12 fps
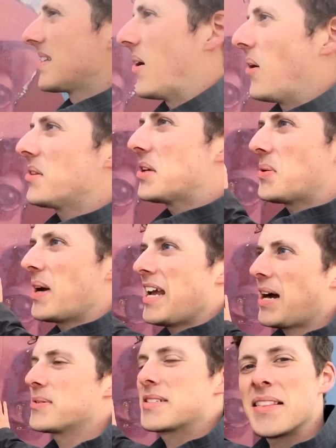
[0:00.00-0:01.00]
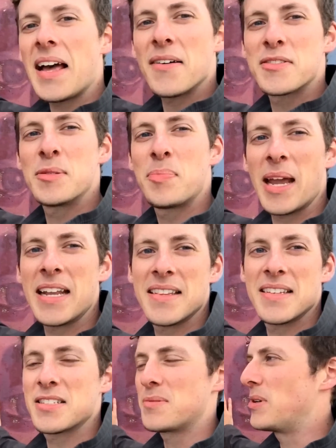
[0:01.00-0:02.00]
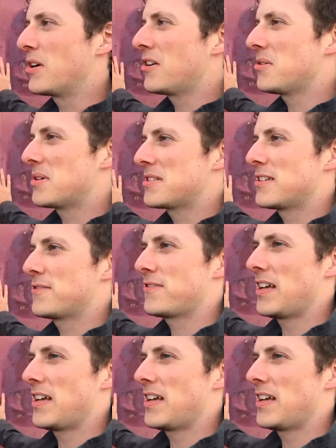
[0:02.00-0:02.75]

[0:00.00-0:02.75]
The only way I was allowed to paint this mural was if